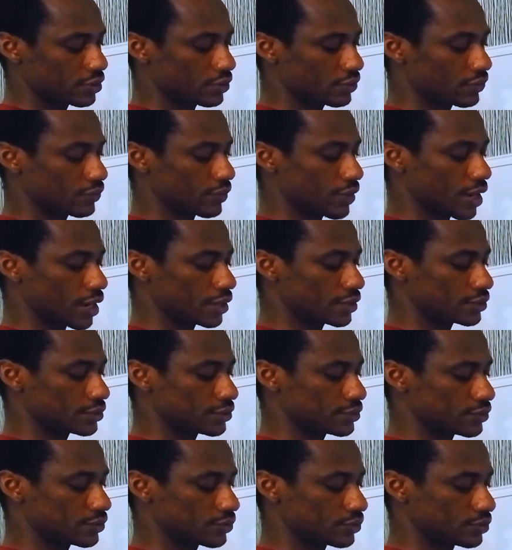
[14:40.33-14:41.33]
All right,
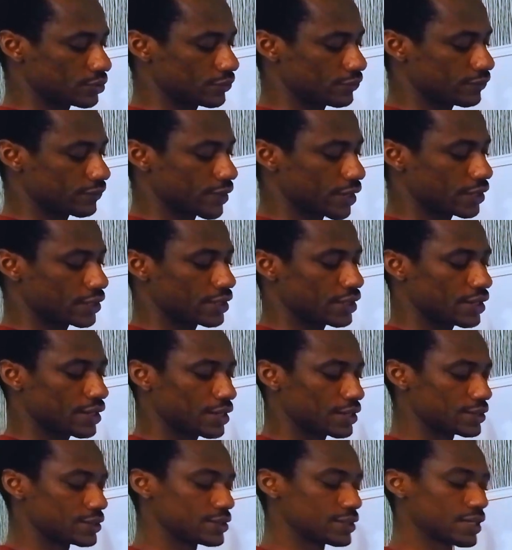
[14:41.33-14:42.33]
so the final
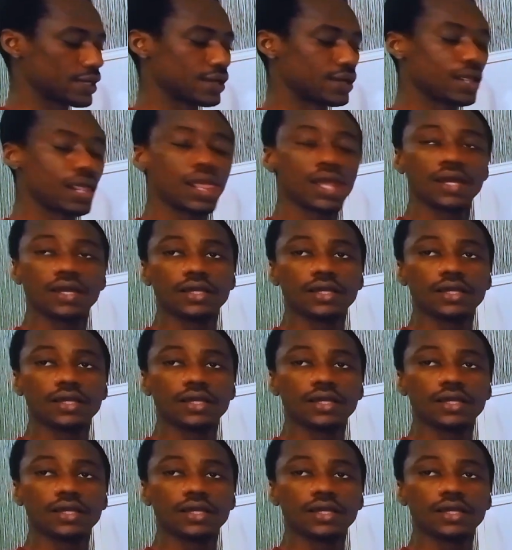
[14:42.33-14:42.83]
answer